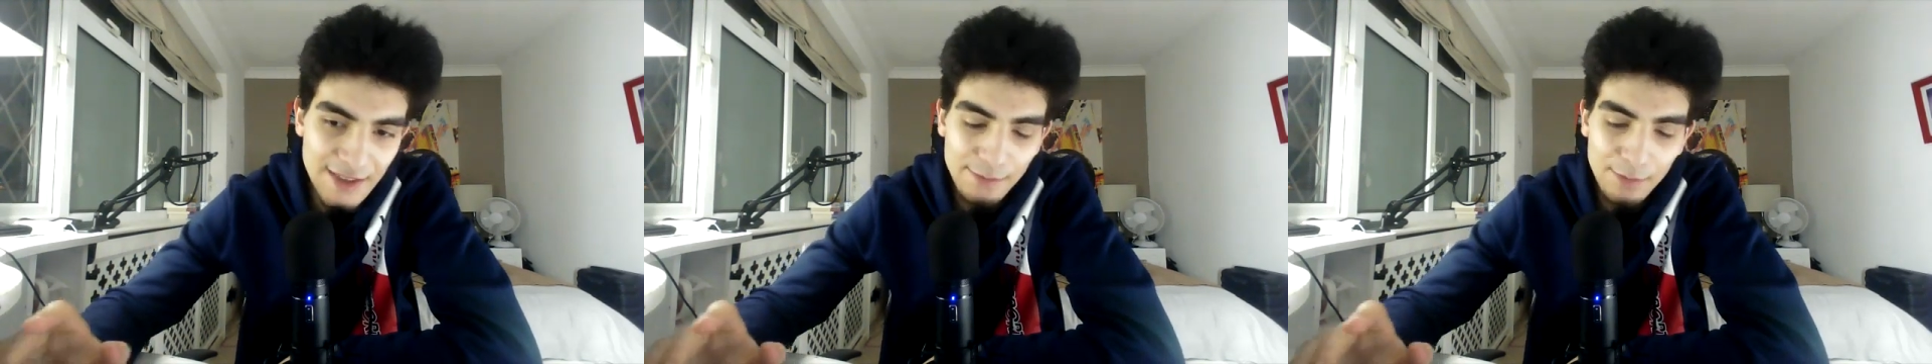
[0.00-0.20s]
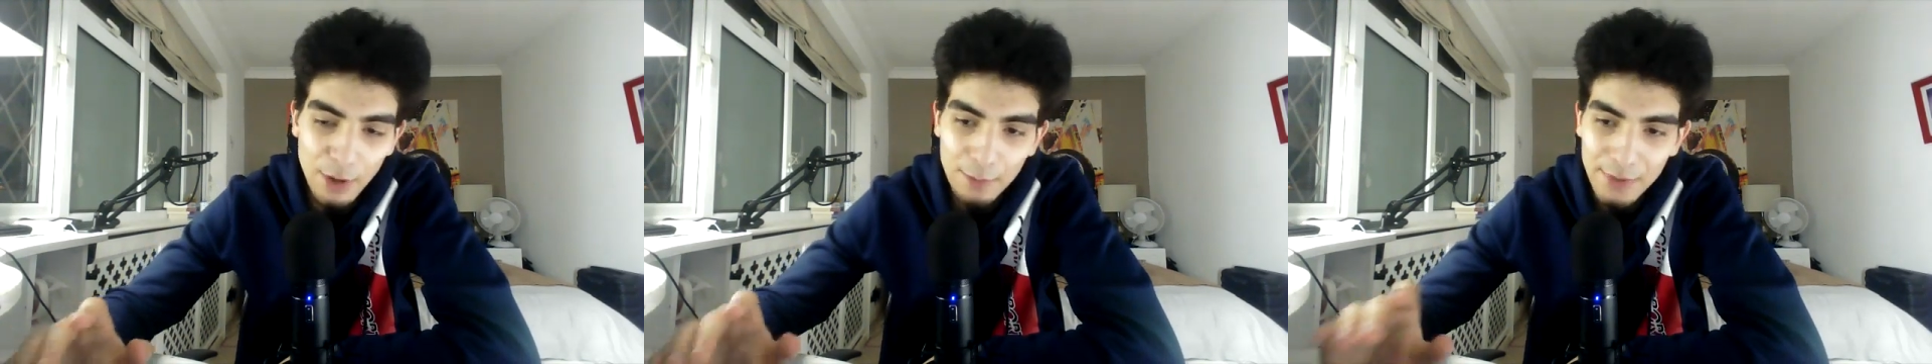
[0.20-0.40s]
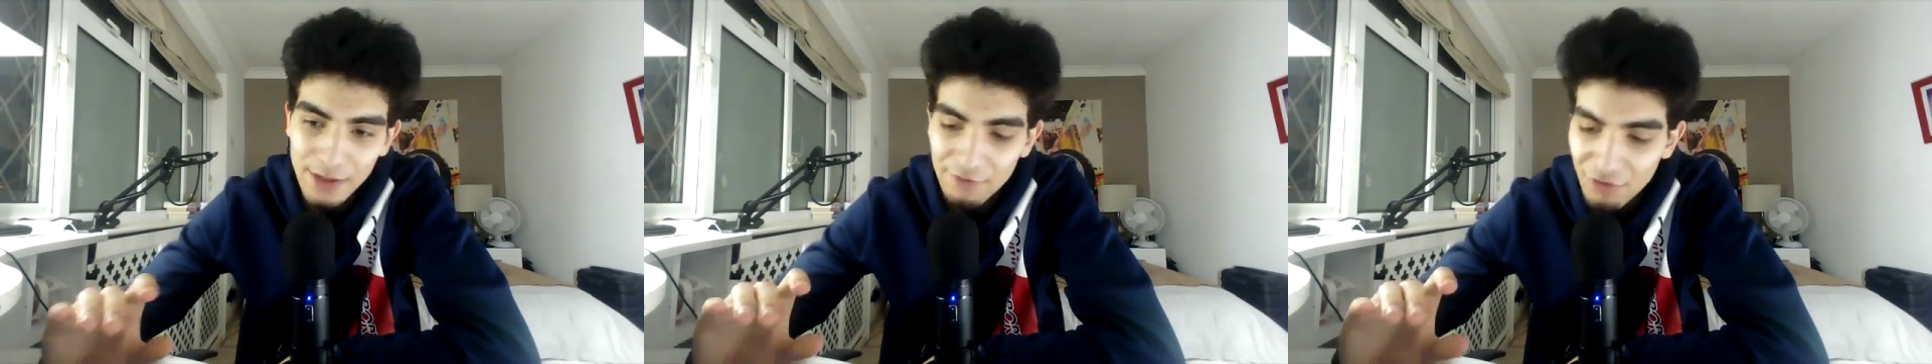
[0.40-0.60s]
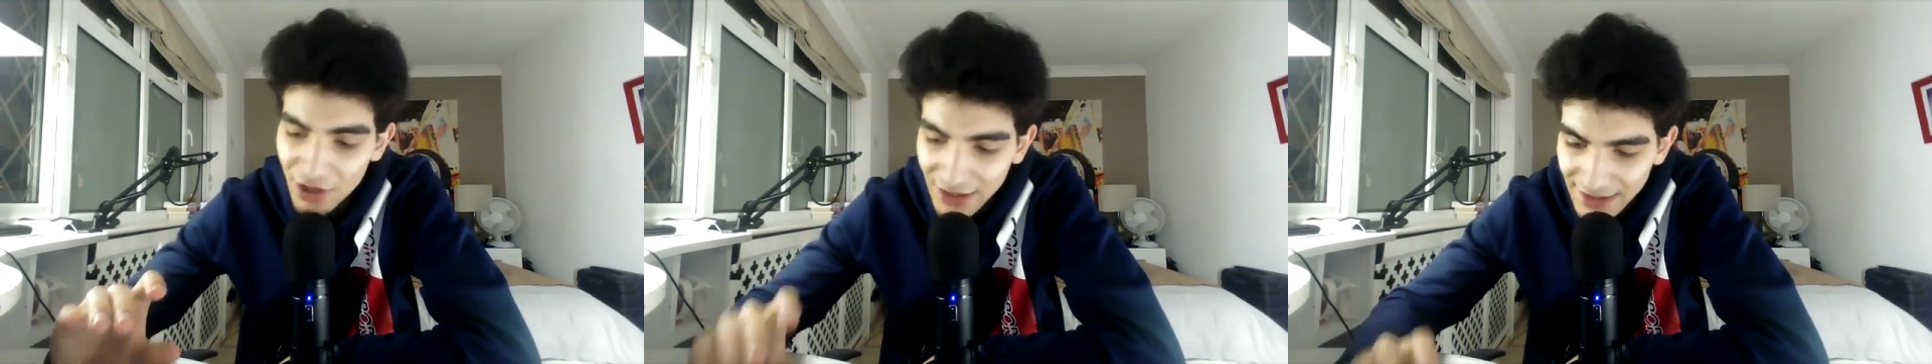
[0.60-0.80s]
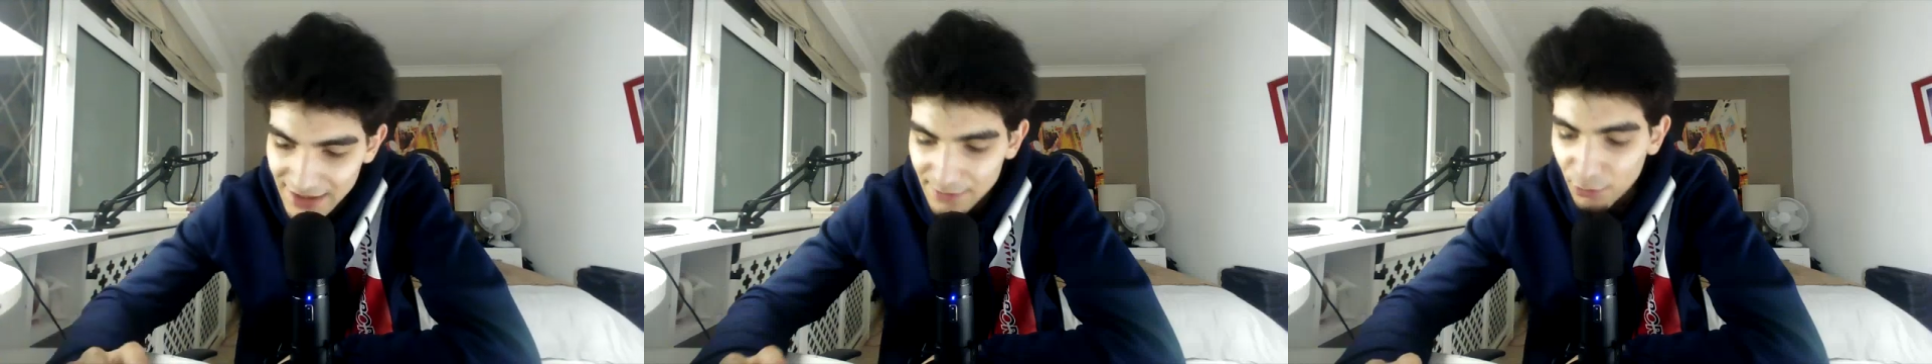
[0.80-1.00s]
but be really
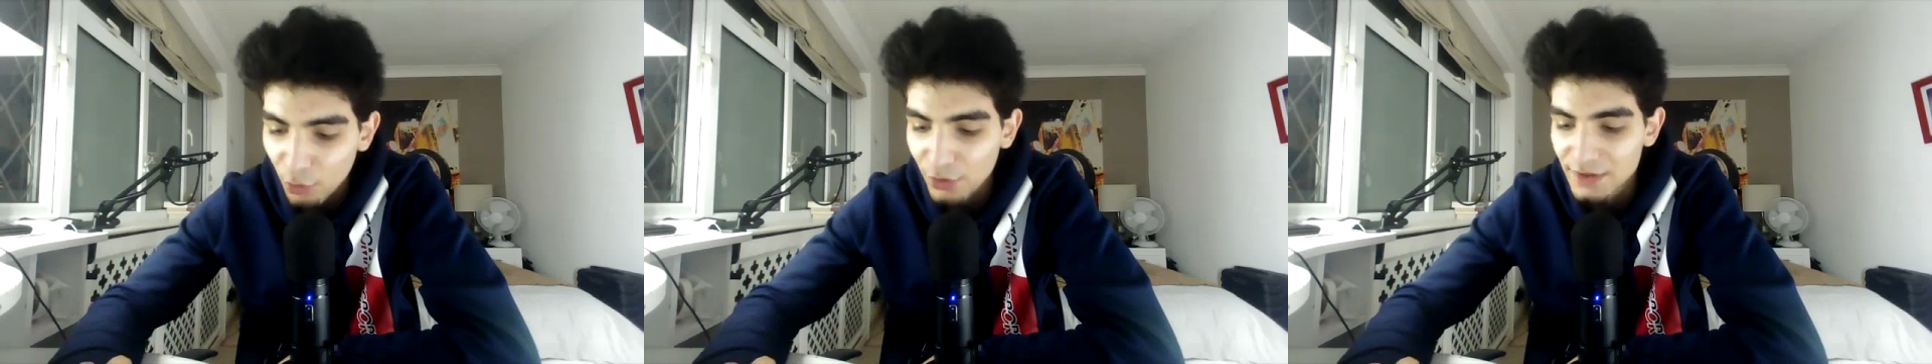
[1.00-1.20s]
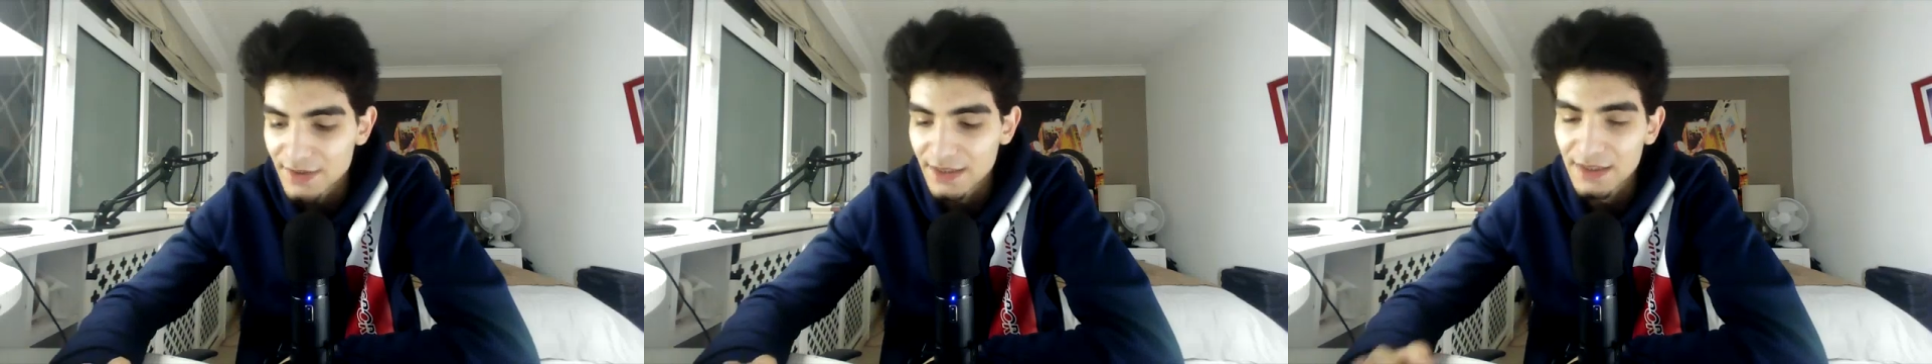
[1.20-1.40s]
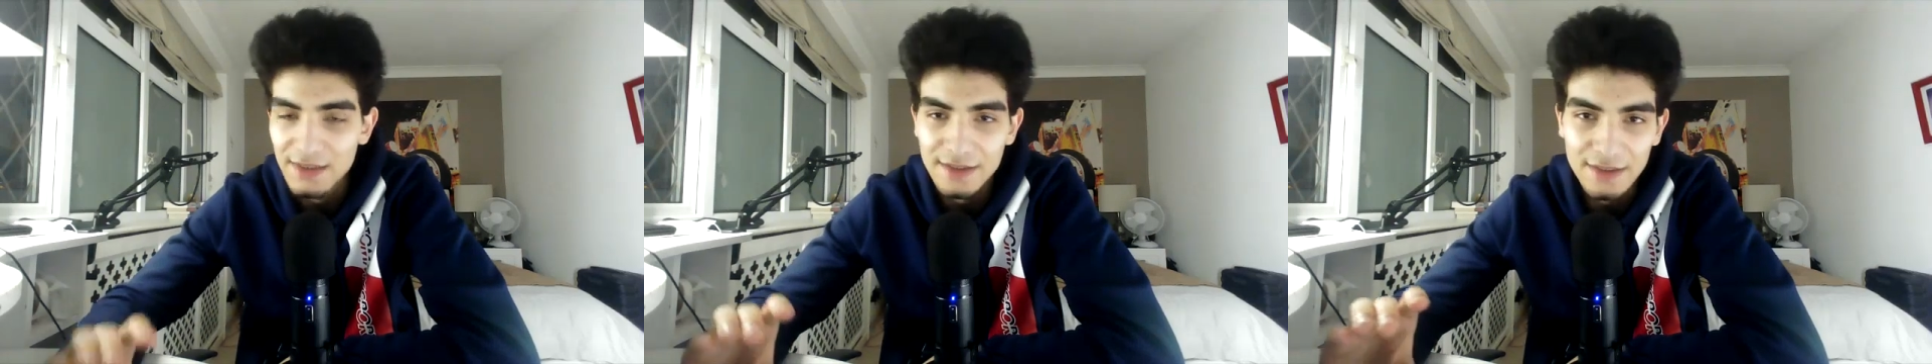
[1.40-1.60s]
disappointed as,